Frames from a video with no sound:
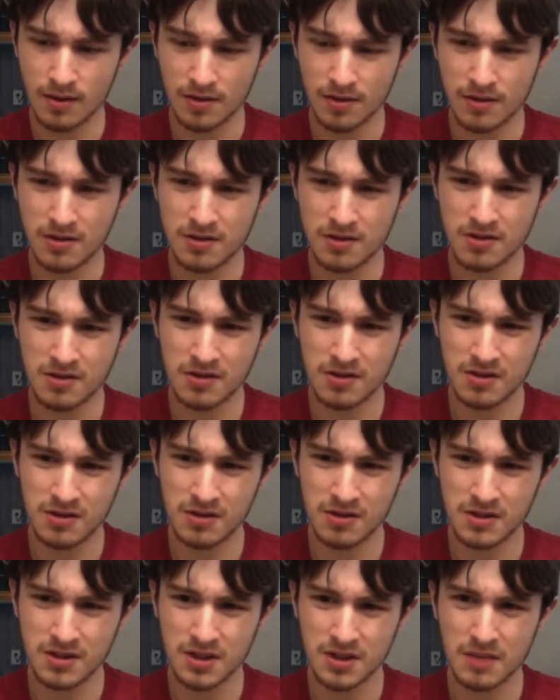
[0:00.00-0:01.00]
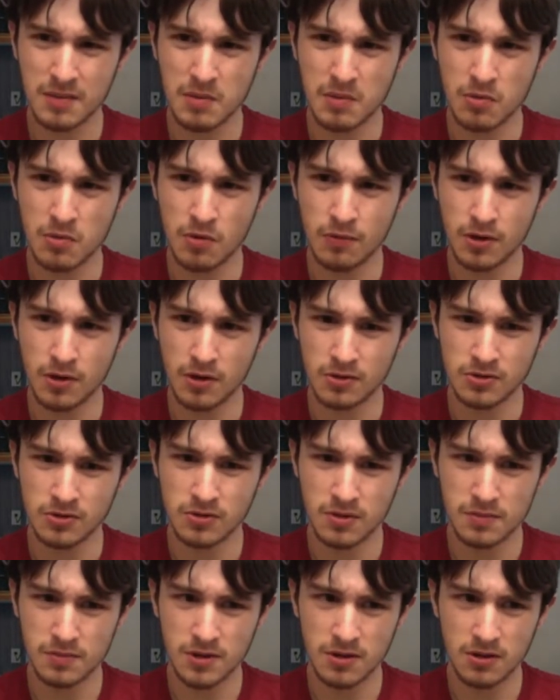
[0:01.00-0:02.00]
I think it's time I moved on
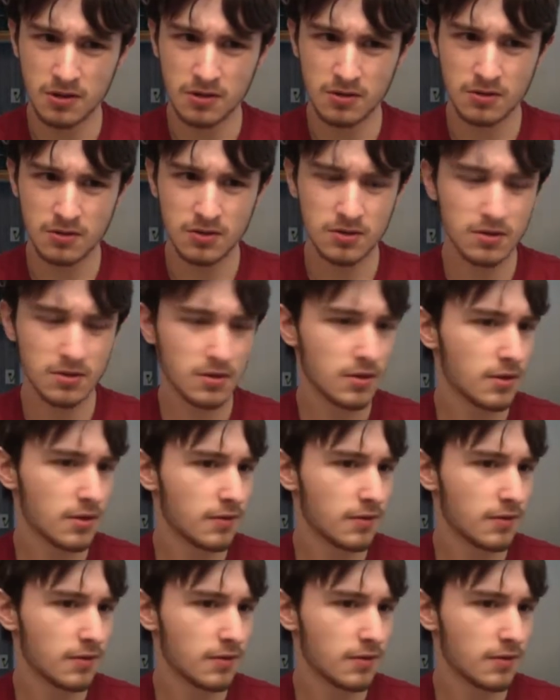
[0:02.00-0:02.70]
to the minis.